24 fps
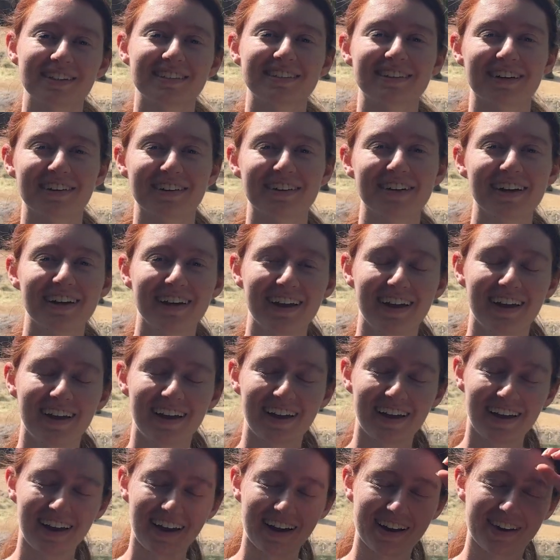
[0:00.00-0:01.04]
So
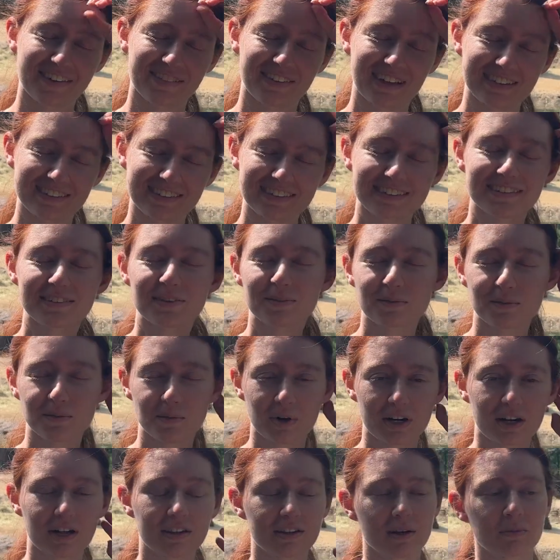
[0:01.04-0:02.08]
that's
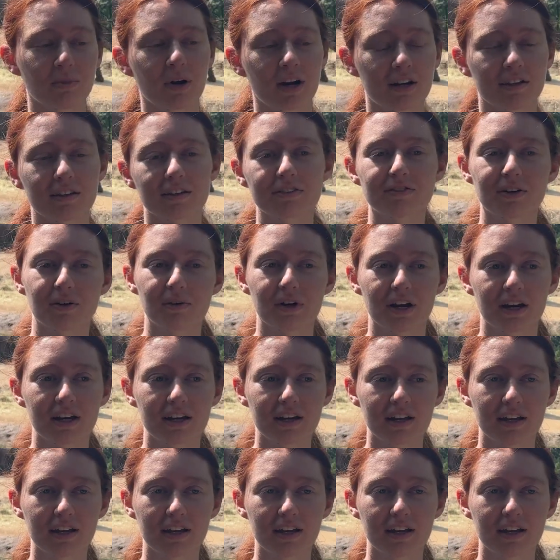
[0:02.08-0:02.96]
one other part of the footwork